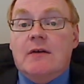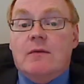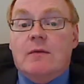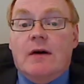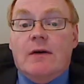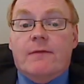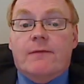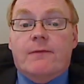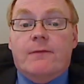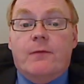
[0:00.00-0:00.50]

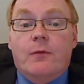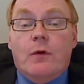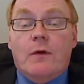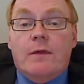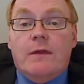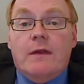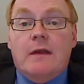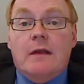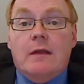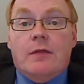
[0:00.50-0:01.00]
Well, for
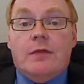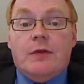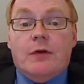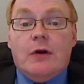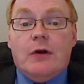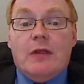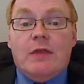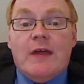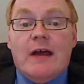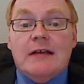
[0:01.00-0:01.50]
the
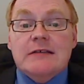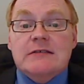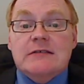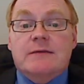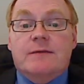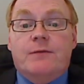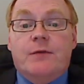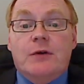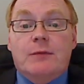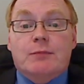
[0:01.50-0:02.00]

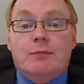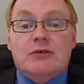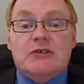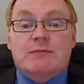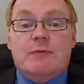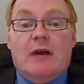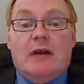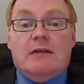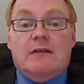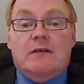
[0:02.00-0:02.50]
30,000 foot
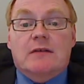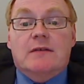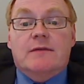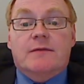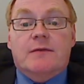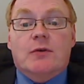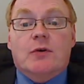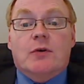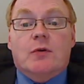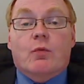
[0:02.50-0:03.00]

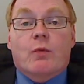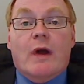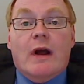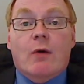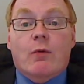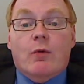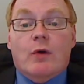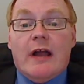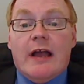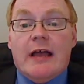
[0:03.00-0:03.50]
perspective on
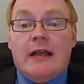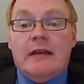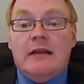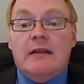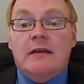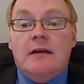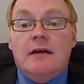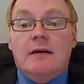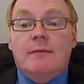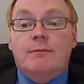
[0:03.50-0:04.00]
where we're
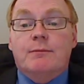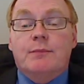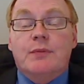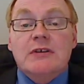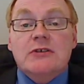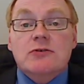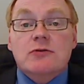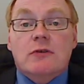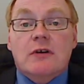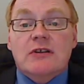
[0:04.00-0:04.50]
headed, uh,
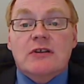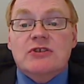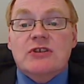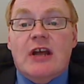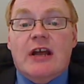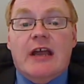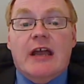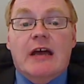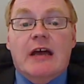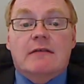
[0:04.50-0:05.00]
be sure to
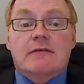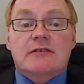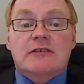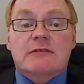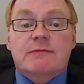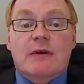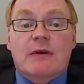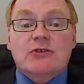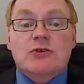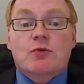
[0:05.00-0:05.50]
check out our
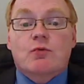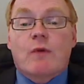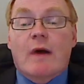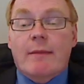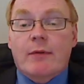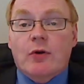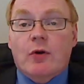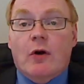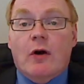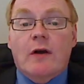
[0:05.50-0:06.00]
special
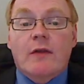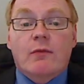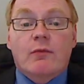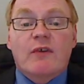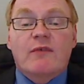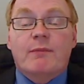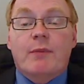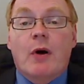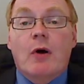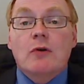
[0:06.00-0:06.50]
webinar that
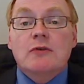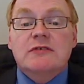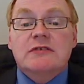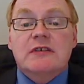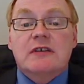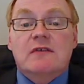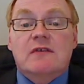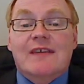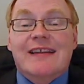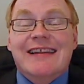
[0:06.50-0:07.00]
we've
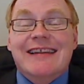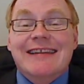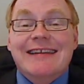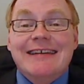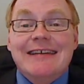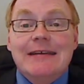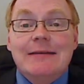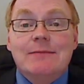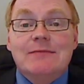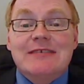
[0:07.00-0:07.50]
posted to
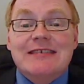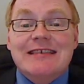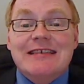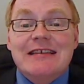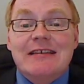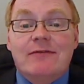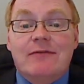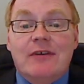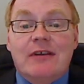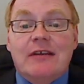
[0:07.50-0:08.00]
Leeb
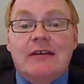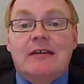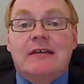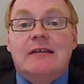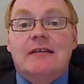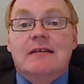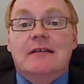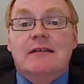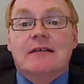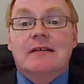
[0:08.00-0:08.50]
TV.
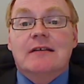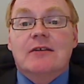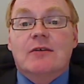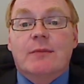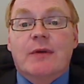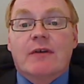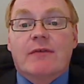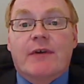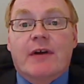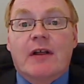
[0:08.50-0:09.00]
It'll
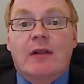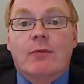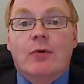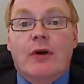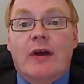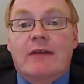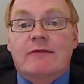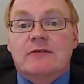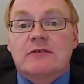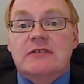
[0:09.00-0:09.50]
be
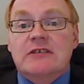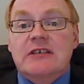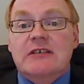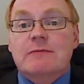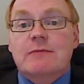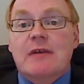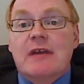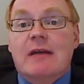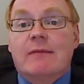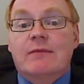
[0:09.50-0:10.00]
available after
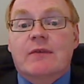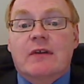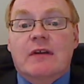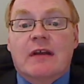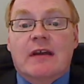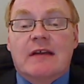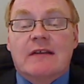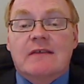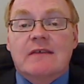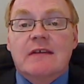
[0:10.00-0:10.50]
6 p.m.
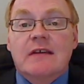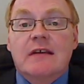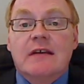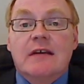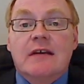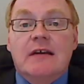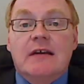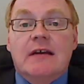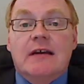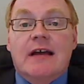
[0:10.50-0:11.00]
tonight.
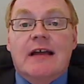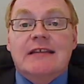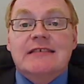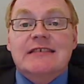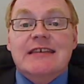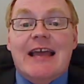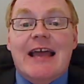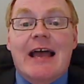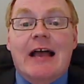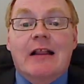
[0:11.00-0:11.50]

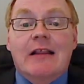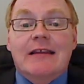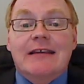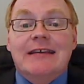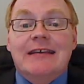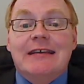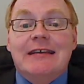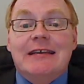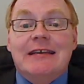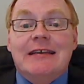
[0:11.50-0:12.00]
That's
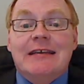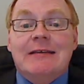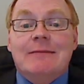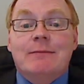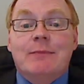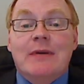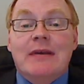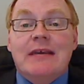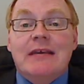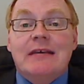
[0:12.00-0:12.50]

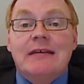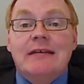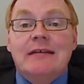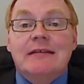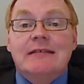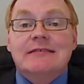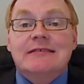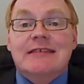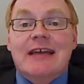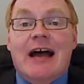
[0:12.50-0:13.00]
L-E-E-B
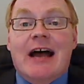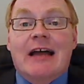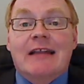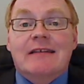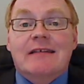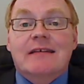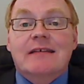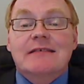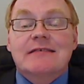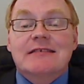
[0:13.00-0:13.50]

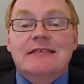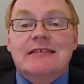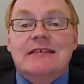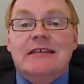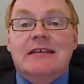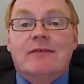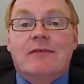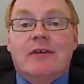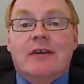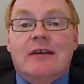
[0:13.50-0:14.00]
dot
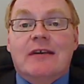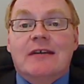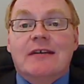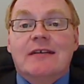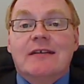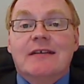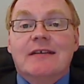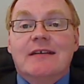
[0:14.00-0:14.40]
TV.